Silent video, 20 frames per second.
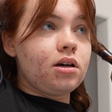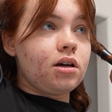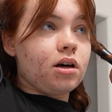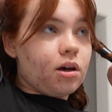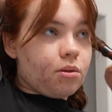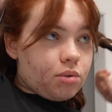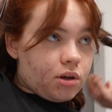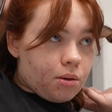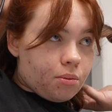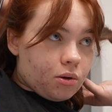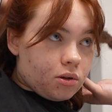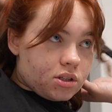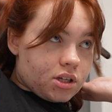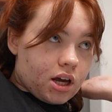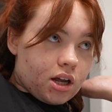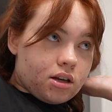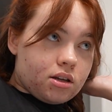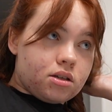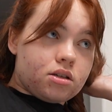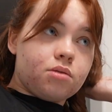and people
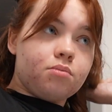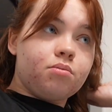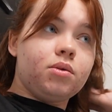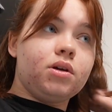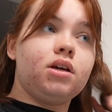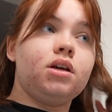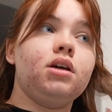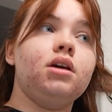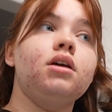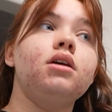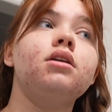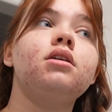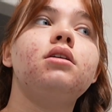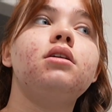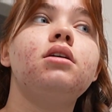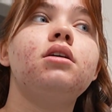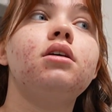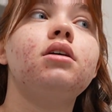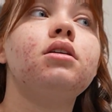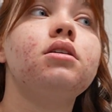tend to be
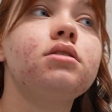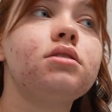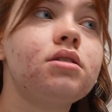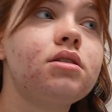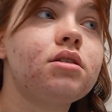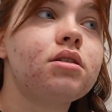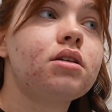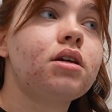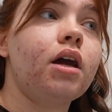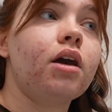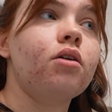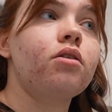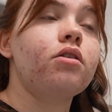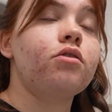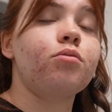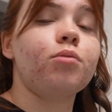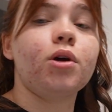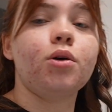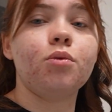scared of me,